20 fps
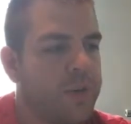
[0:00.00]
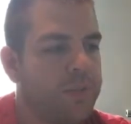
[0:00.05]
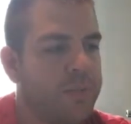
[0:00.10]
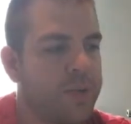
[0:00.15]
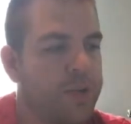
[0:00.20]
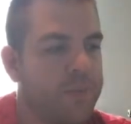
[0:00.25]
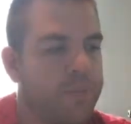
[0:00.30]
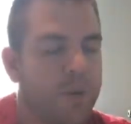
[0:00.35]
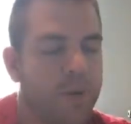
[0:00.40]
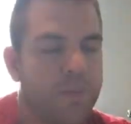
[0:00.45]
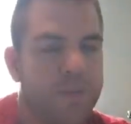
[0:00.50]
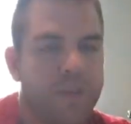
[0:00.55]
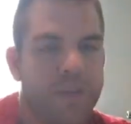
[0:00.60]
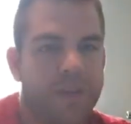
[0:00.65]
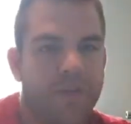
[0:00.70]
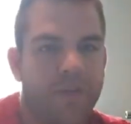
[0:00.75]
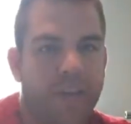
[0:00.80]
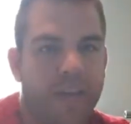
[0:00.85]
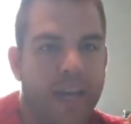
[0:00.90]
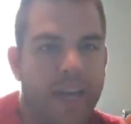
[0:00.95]
But the purpose
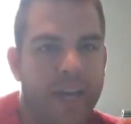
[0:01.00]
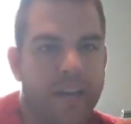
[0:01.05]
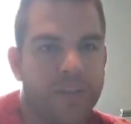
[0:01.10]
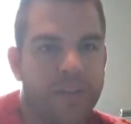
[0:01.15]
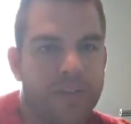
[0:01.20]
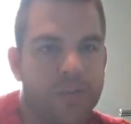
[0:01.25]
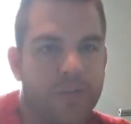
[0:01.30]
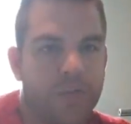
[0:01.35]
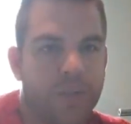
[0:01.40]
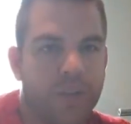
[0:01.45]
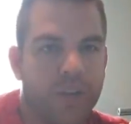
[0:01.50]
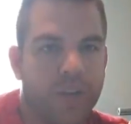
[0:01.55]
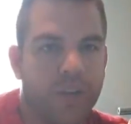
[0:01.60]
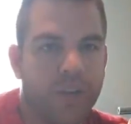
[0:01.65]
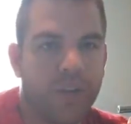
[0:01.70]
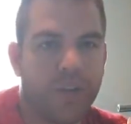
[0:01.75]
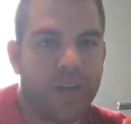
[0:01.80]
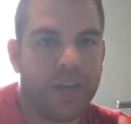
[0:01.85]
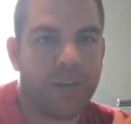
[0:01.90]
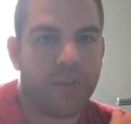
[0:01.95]
of that is to really
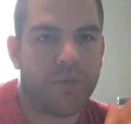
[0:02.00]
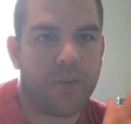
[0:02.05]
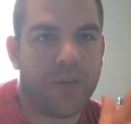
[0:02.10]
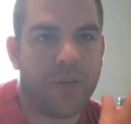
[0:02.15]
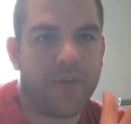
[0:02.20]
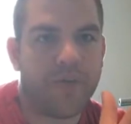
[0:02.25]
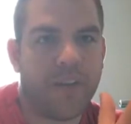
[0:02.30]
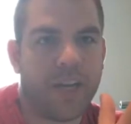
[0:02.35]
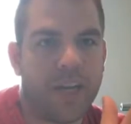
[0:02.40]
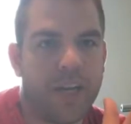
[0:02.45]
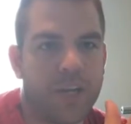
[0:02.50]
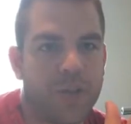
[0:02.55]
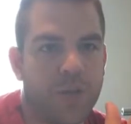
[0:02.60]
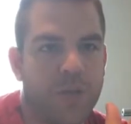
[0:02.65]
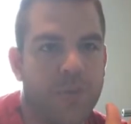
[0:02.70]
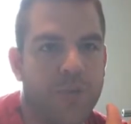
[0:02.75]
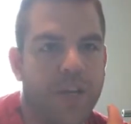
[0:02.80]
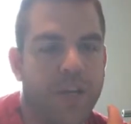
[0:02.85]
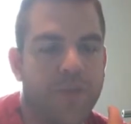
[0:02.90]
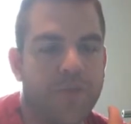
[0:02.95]
create a written financial
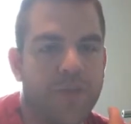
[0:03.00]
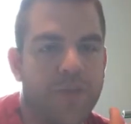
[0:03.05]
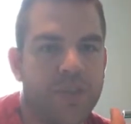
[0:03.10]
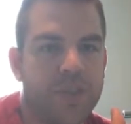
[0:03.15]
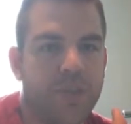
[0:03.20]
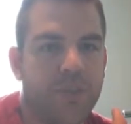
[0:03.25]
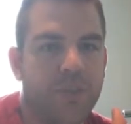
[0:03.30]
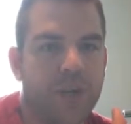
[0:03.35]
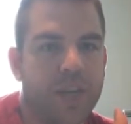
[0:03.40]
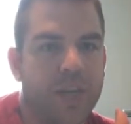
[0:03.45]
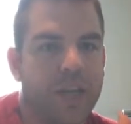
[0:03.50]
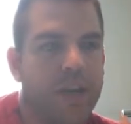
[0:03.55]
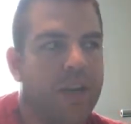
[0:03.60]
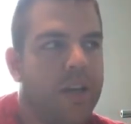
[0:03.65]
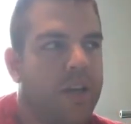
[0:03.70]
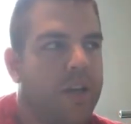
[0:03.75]
plan for somebody,